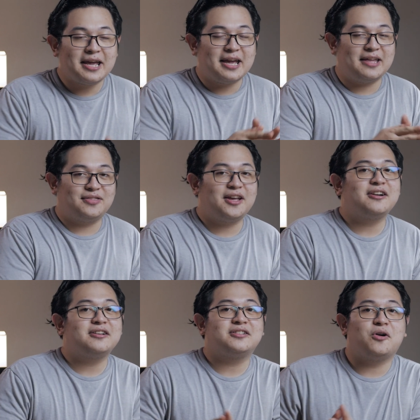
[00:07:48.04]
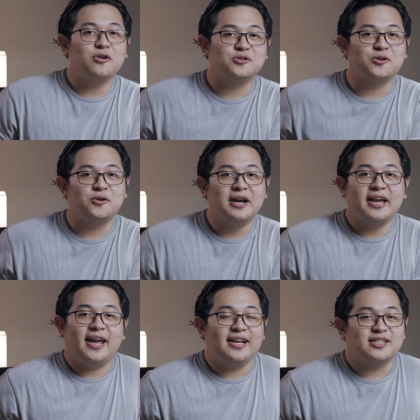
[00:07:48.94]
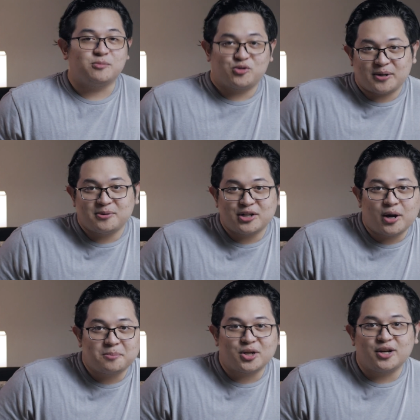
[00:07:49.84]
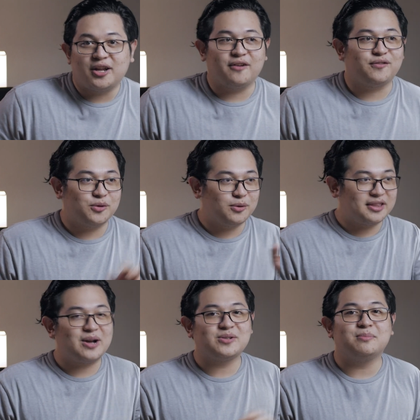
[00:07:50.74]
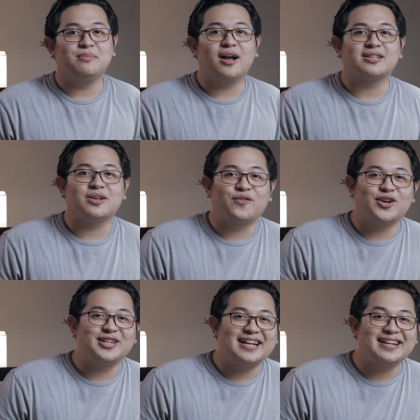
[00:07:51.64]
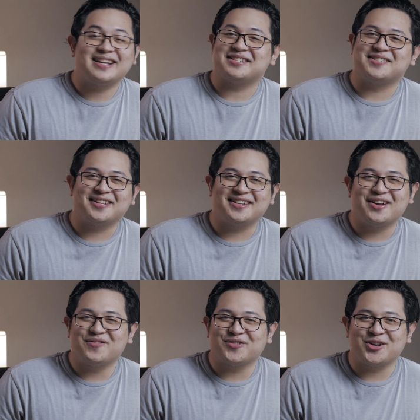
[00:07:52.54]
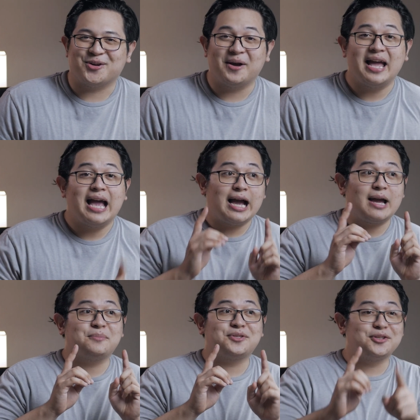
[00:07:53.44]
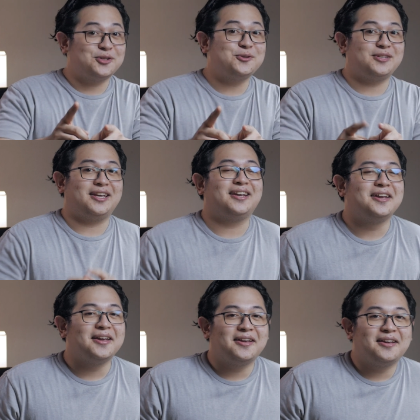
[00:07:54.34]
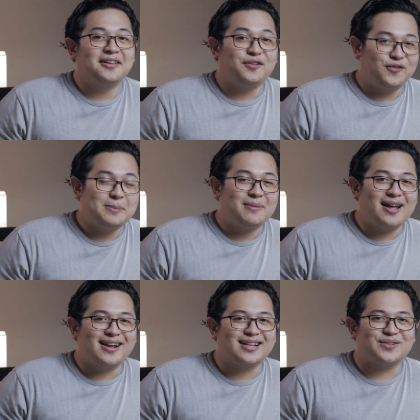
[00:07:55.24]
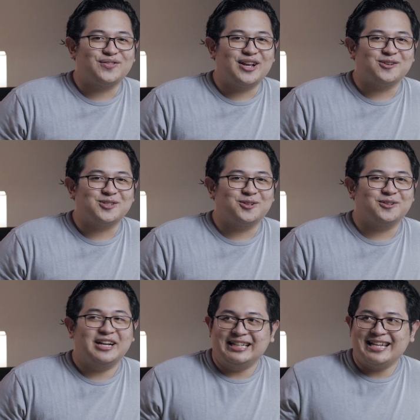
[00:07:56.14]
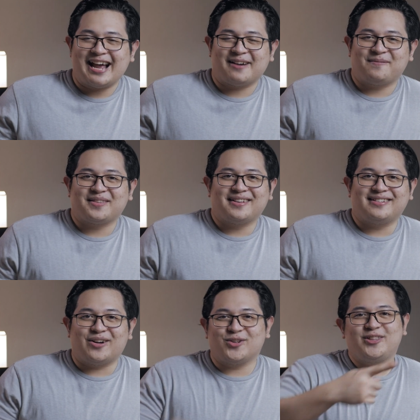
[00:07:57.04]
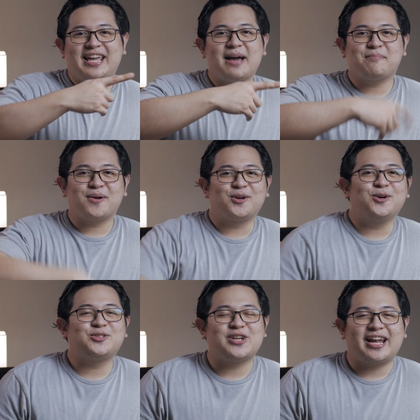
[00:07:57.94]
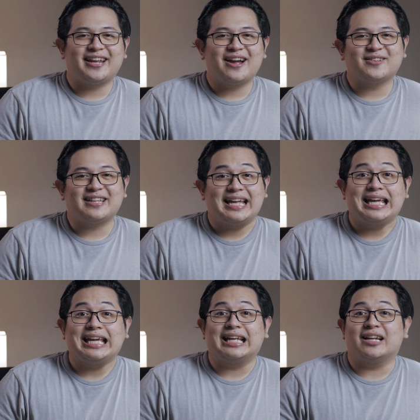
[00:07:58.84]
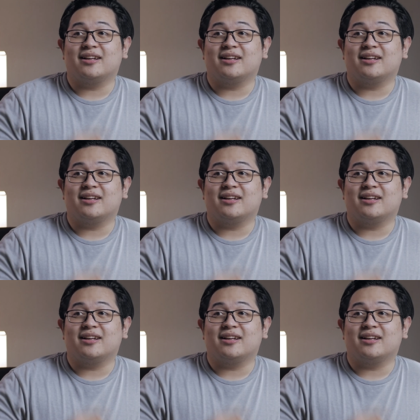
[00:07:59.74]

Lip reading: and there is also a subscription option if the 1,000 blocks of content is not enough for you. I'm still using the free plan as of now. So yeah, download the app, go check it out, and